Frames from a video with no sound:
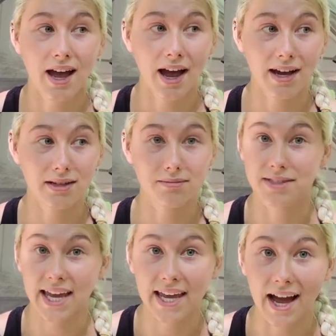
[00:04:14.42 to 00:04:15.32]
I
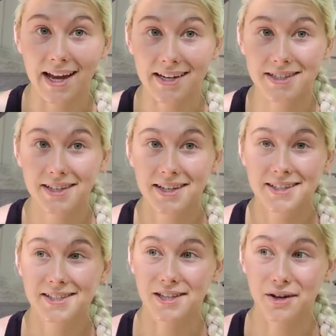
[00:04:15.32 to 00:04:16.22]
day hiked.
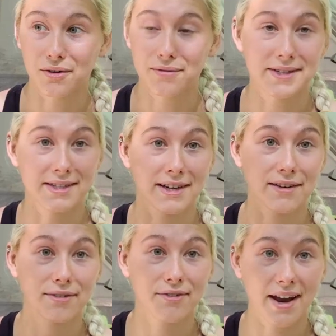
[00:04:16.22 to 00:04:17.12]
So
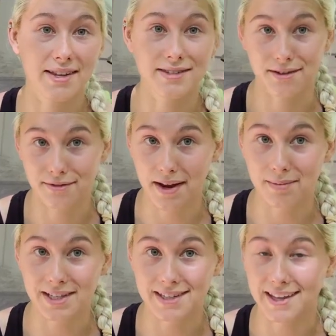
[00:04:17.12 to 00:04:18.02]
visiting friends and
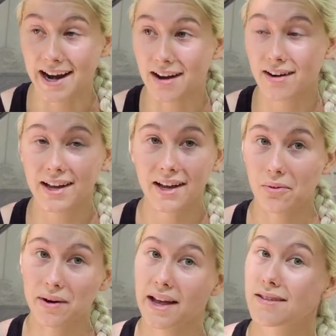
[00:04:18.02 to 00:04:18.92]
family in the area, I
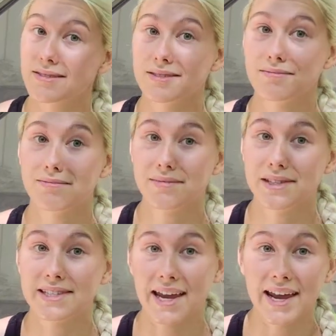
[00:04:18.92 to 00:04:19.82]
went out and
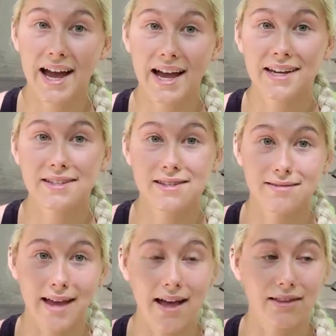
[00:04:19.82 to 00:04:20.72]
day hiked
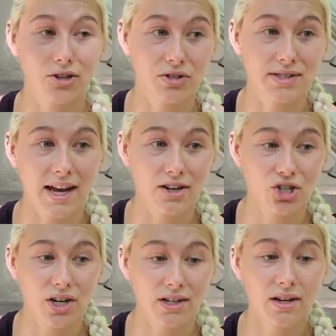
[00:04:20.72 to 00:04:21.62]
that little
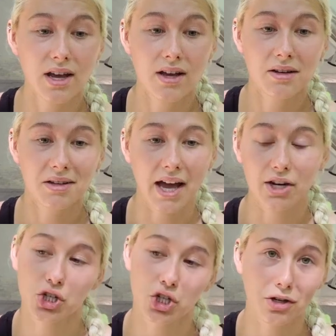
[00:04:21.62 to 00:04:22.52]
section,
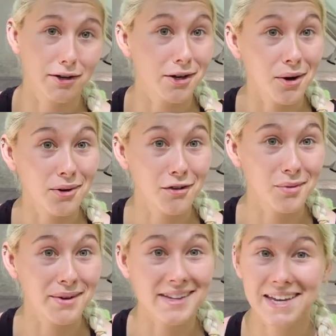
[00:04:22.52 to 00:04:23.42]
kind of took a note of
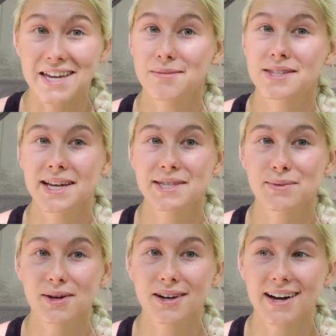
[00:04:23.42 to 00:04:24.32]
where the campsites
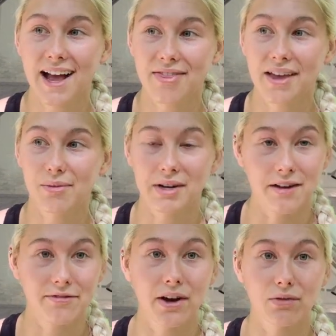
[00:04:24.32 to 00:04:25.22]
were, and then when I
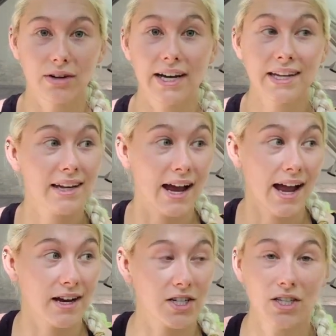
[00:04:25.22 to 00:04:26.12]
felt ready, I
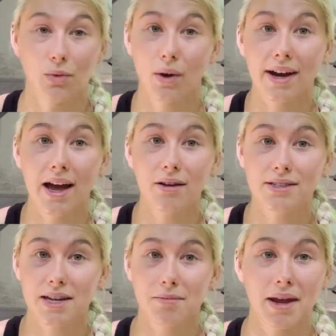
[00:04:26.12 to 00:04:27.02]
actually went out
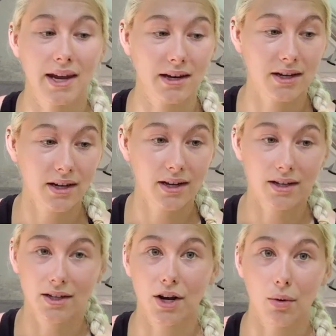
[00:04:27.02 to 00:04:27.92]
and made,
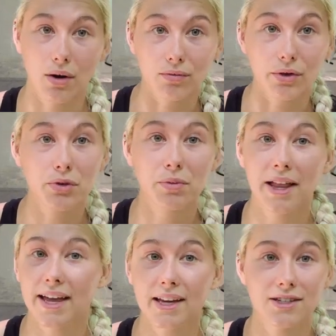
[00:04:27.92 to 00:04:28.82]
you know, a route
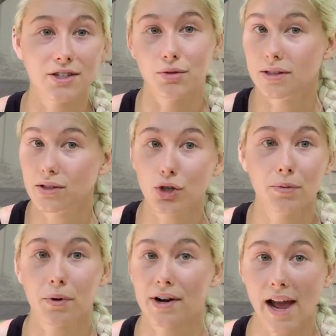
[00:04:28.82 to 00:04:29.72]
plan to do a
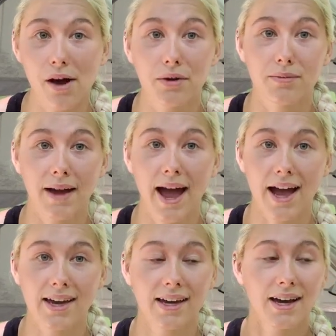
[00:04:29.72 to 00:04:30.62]
loop or an out and
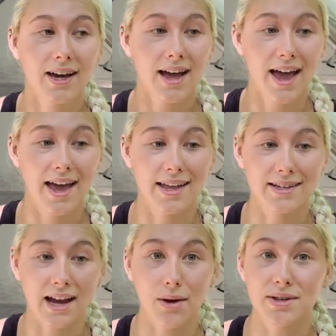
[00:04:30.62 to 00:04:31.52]
back,
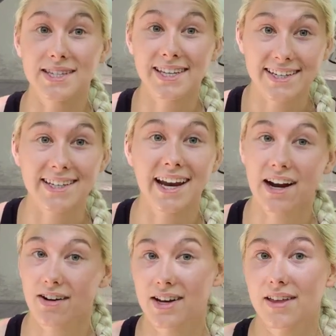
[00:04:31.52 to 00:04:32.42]
and I was in an
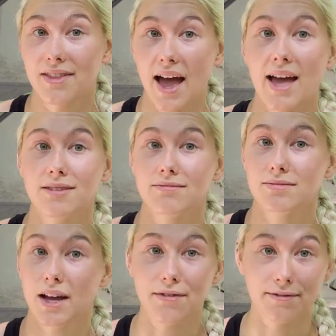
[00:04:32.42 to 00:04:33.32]
area that
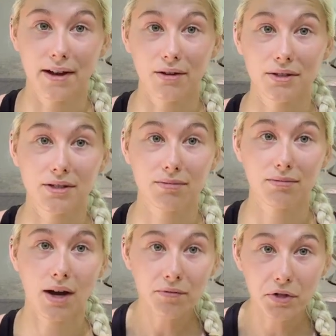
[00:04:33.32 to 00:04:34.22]
I felt
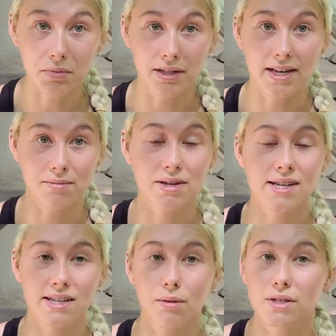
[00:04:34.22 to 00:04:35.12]
comfortable in
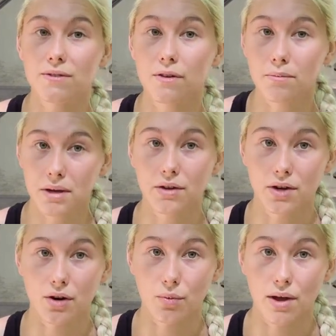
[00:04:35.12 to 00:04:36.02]
because I was
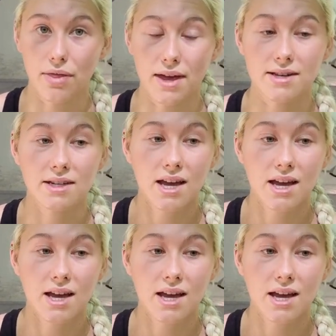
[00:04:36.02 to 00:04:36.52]
familiar with it.